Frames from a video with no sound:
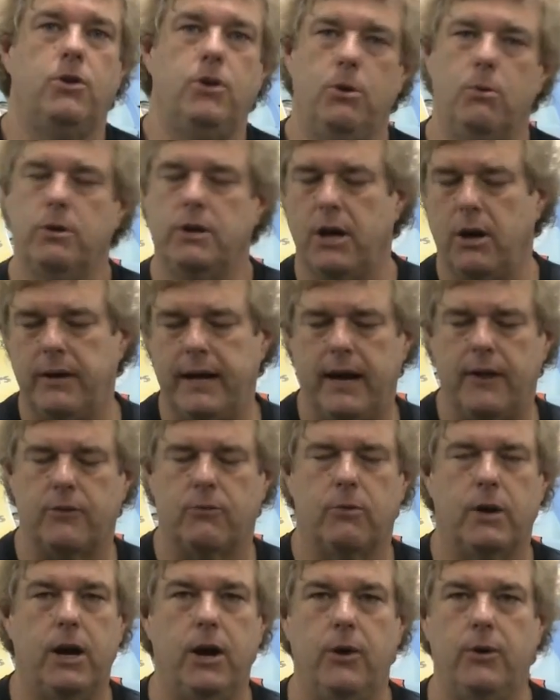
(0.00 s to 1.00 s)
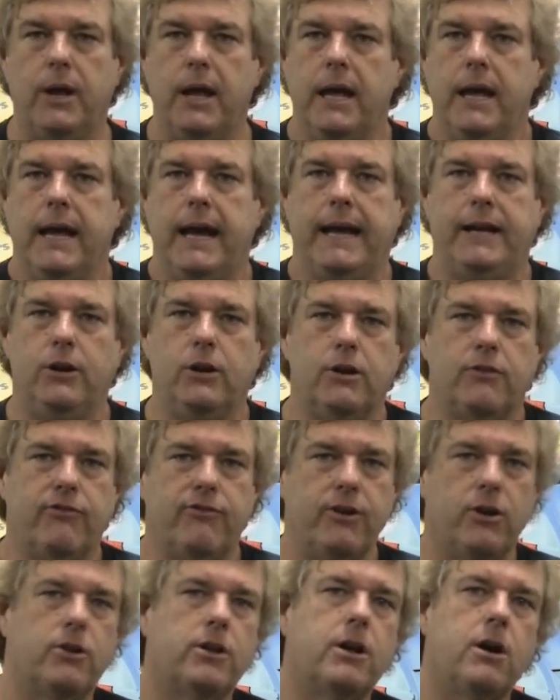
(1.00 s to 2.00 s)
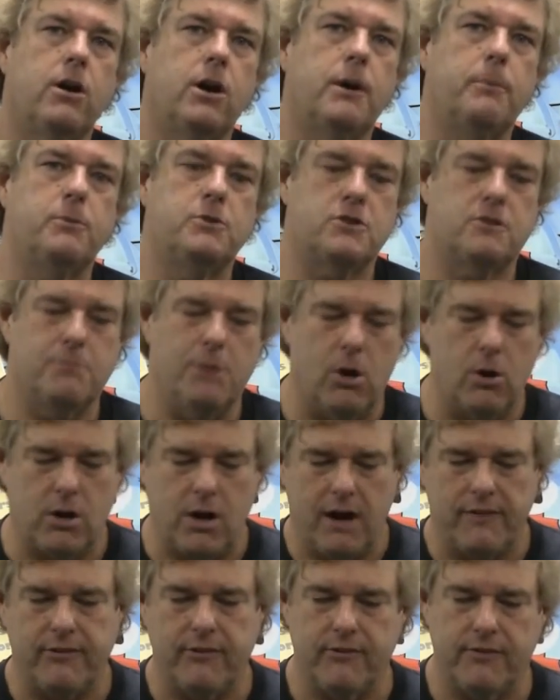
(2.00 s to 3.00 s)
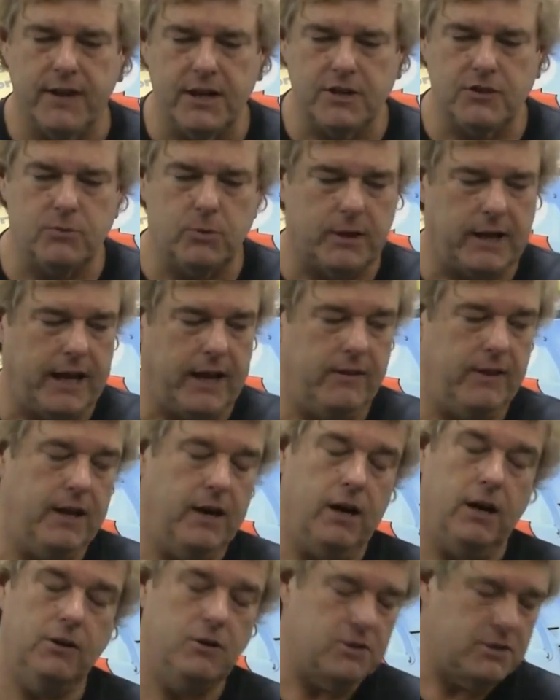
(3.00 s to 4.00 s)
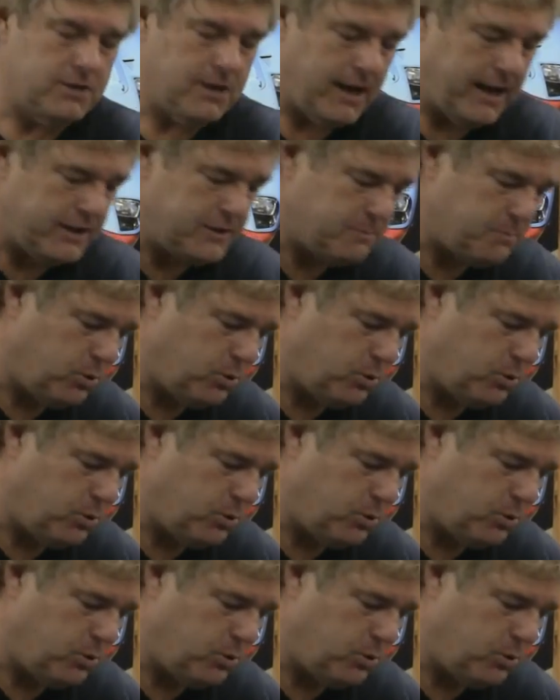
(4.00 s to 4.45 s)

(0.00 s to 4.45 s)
You would go down the road and you could fill the car up with smoke off of this one and the undersized